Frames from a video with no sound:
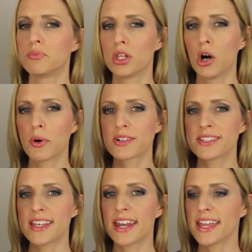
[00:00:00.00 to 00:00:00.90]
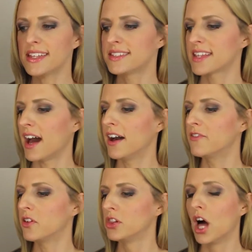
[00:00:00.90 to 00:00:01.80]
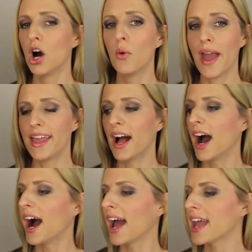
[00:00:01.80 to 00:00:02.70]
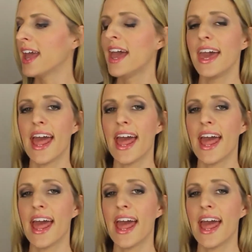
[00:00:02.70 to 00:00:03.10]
blower settings of low and high.